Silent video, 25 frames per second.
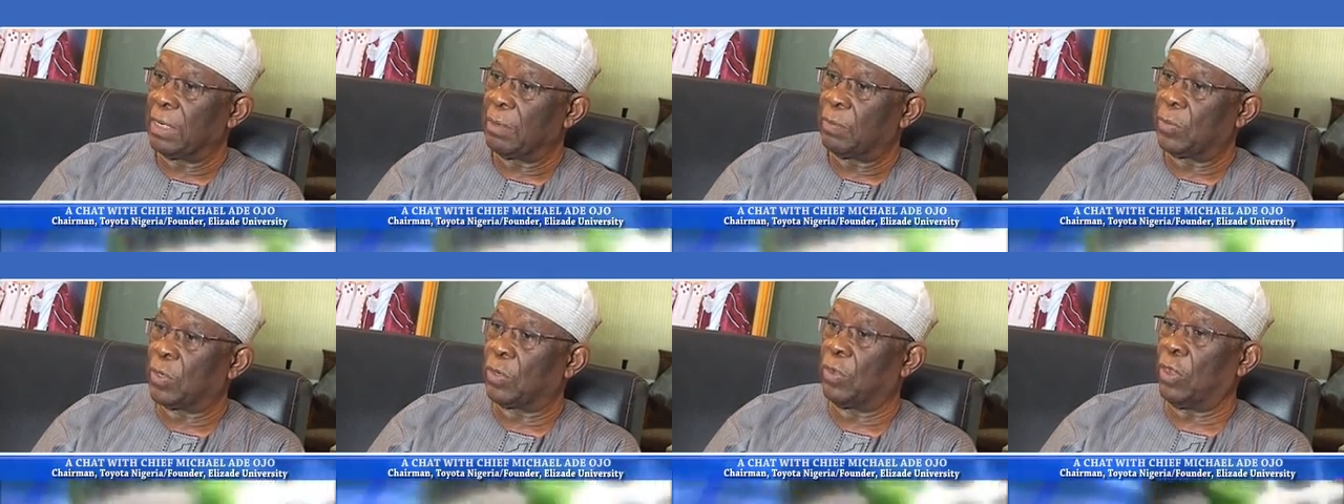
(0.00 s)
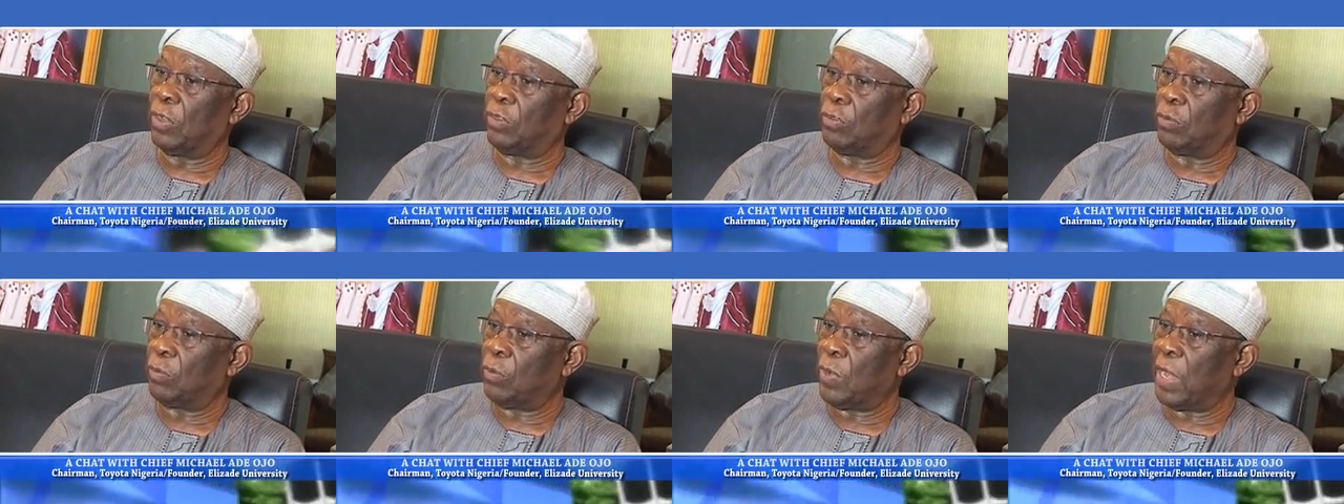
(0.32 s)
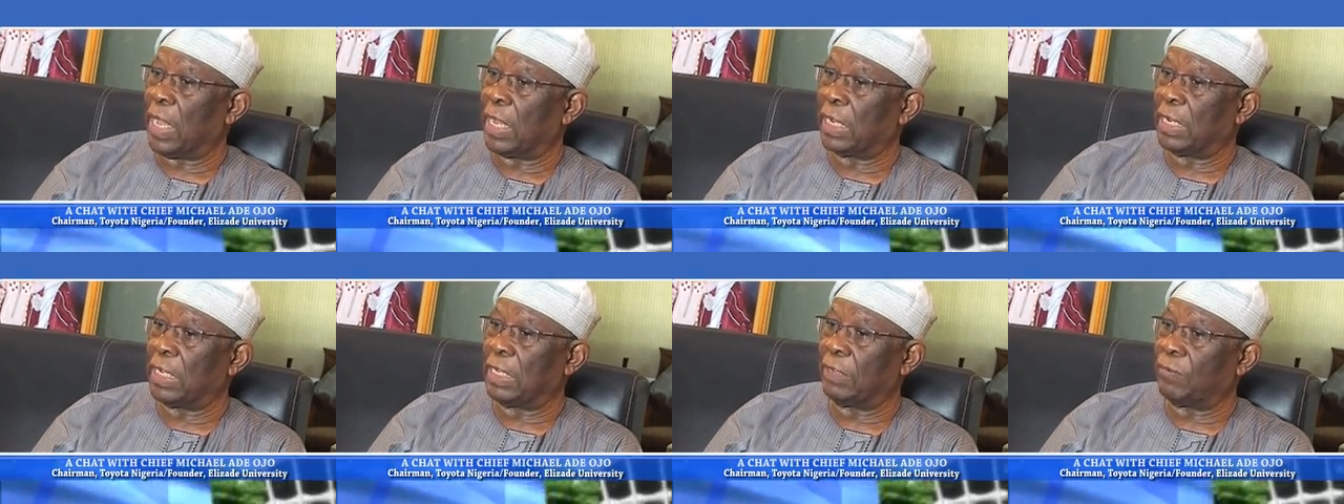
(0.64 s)
because
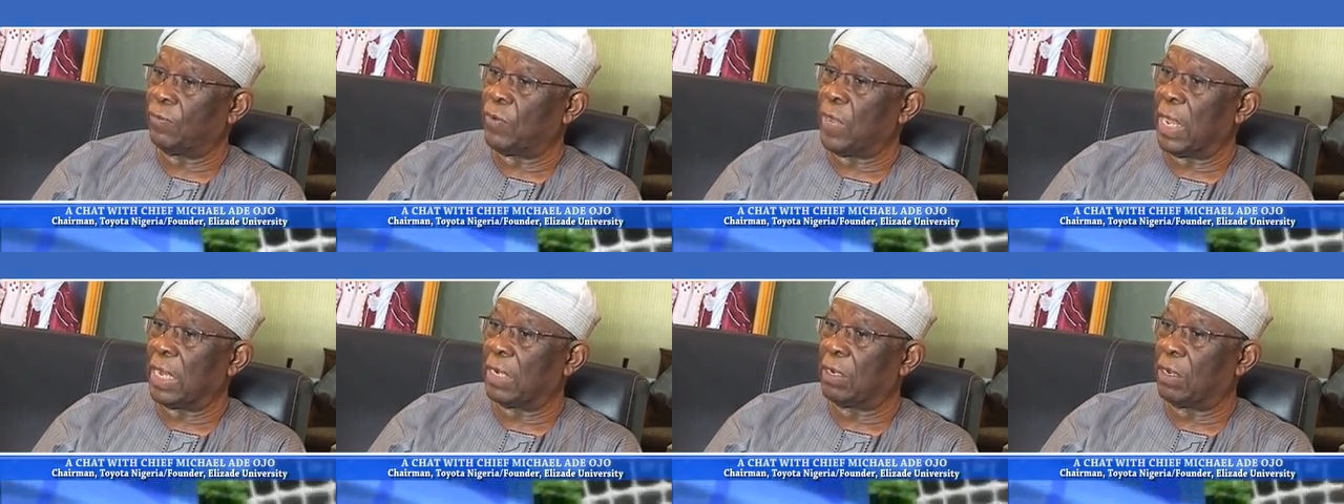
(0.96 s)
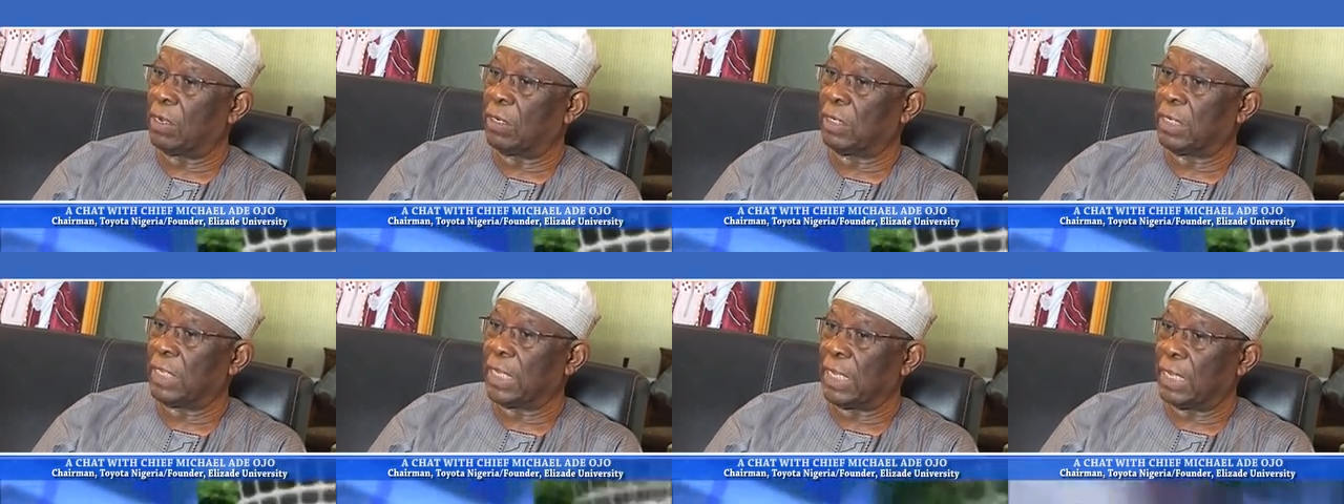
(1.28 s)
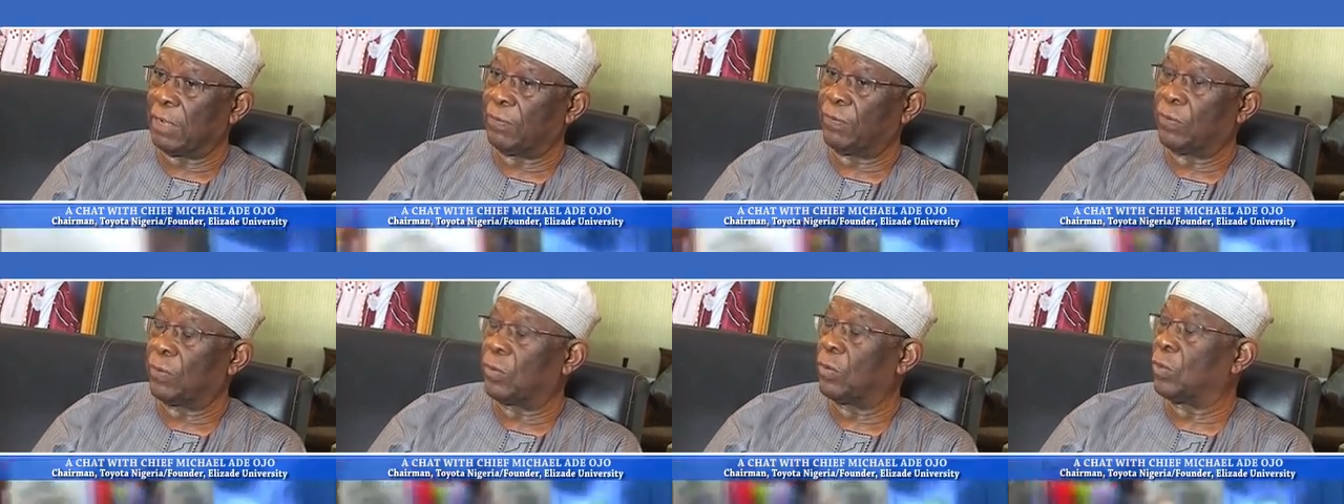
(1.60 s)
if we are not
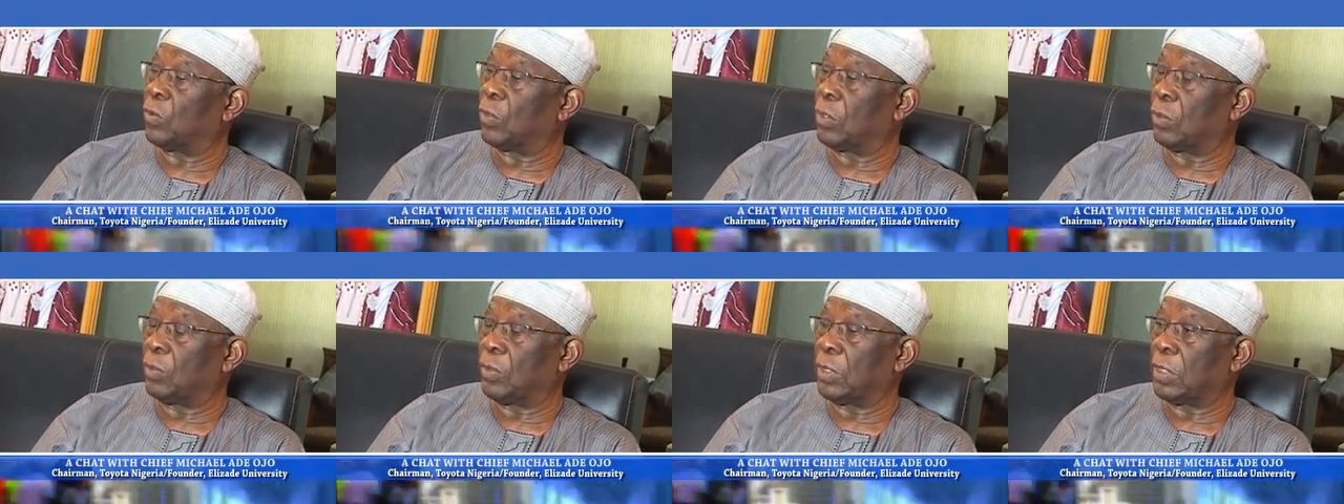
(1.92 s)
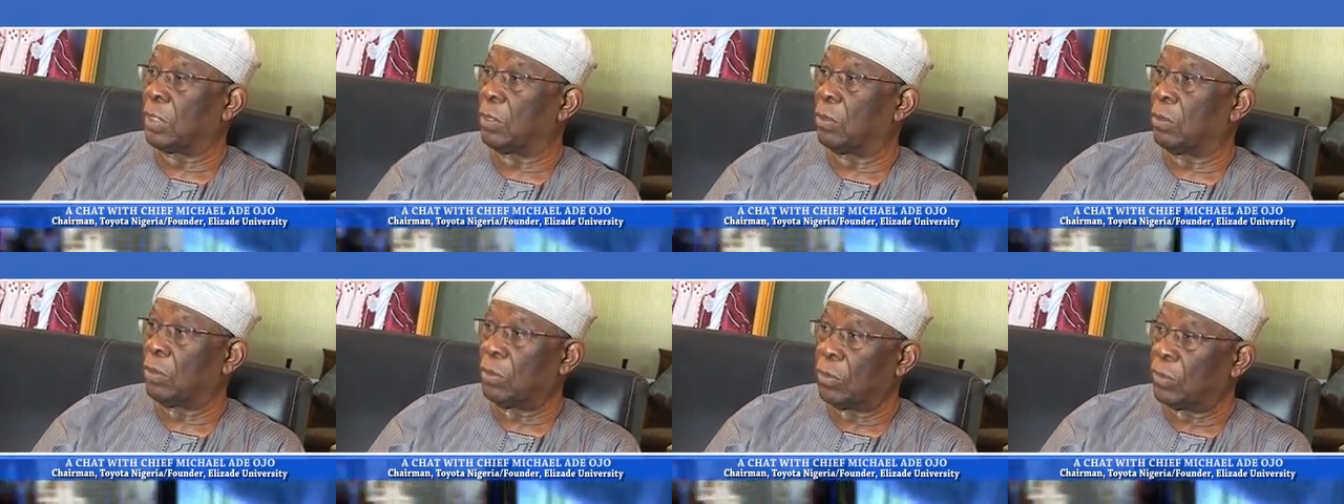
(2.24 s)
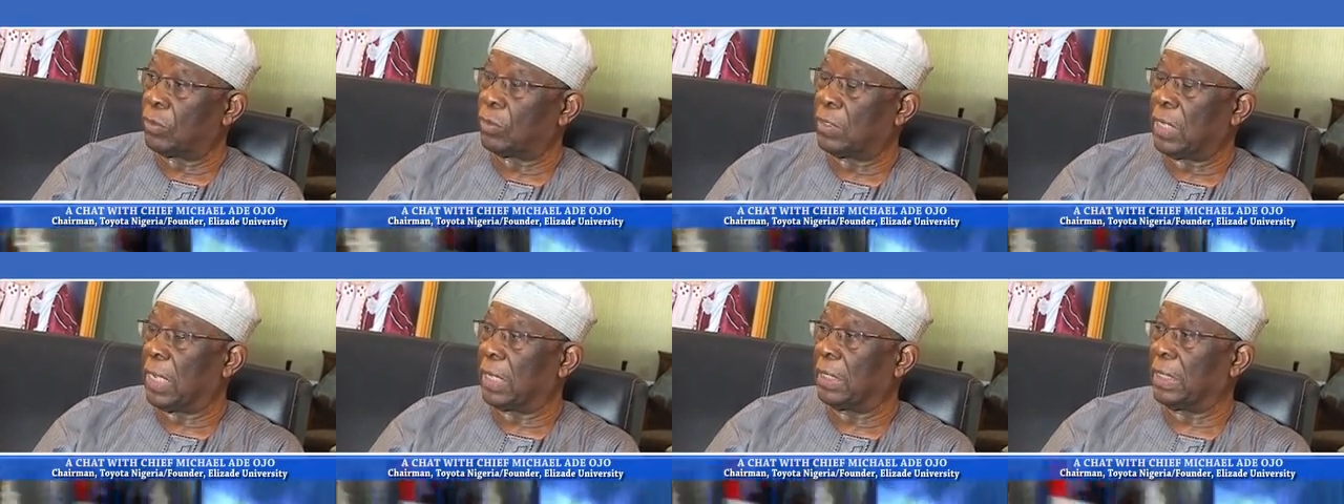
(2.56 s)
careful, we will
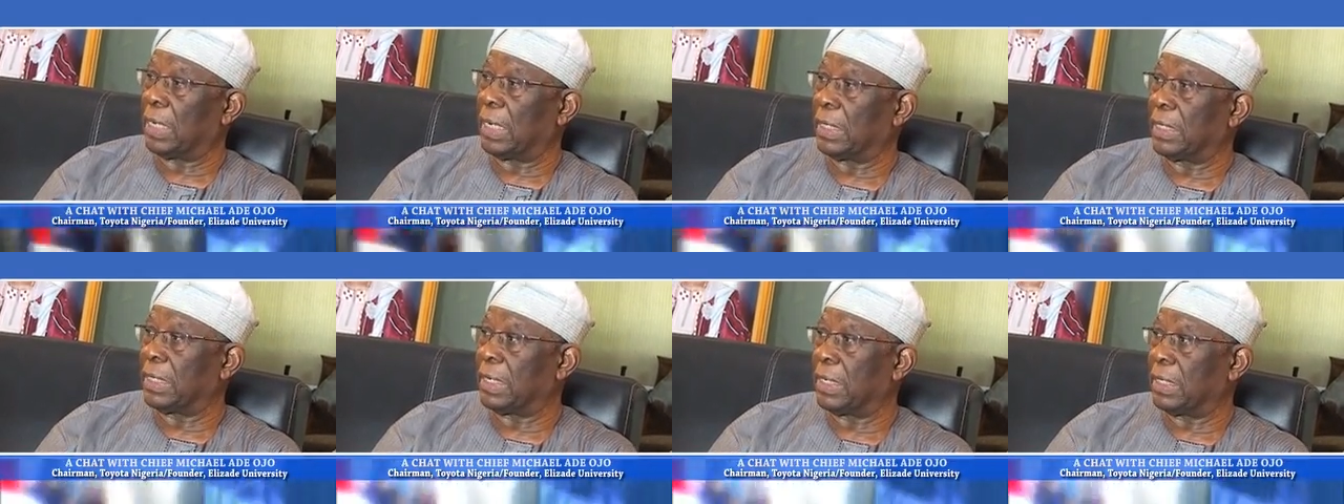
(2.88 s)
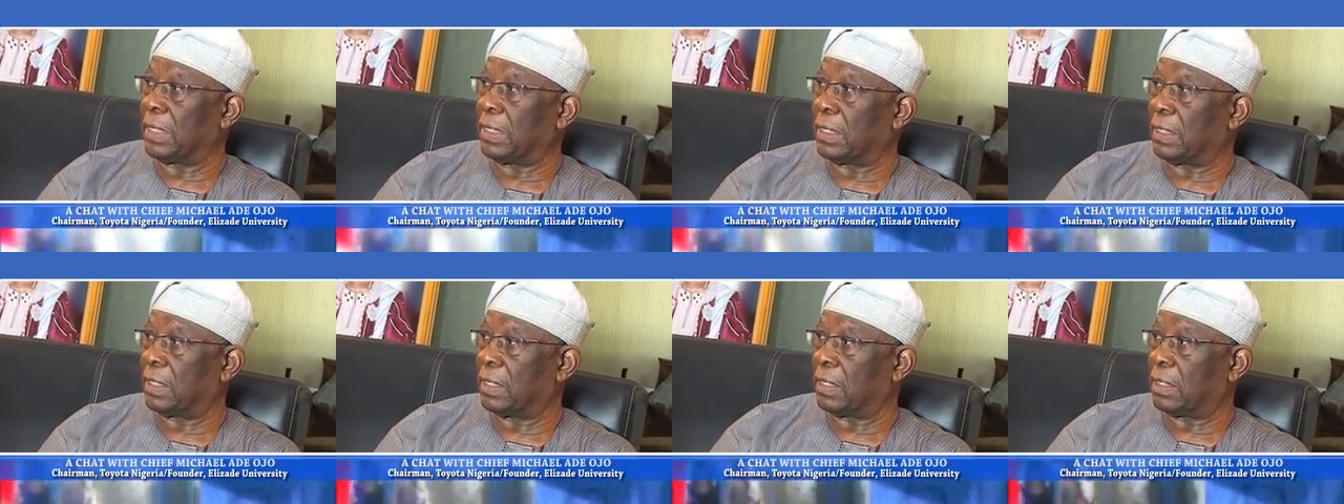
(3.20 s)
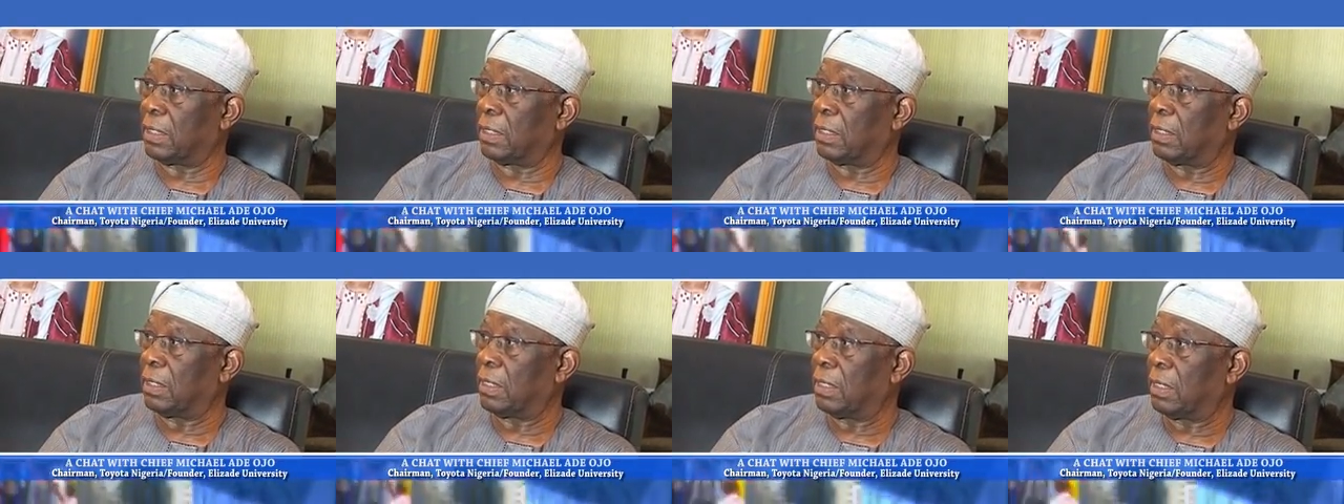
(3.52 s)
lose that
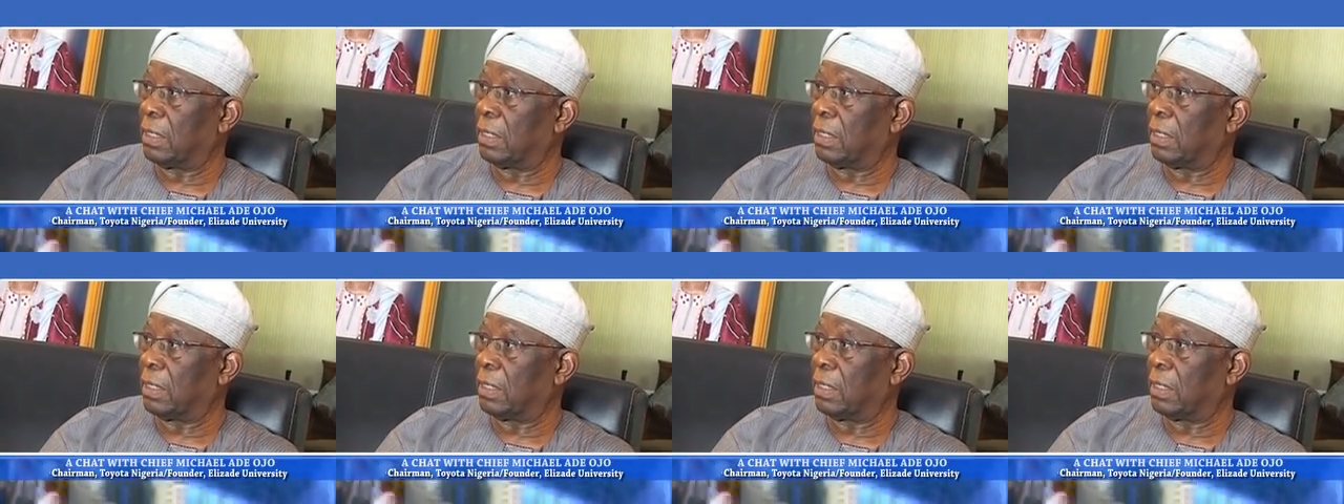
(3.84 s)
identity.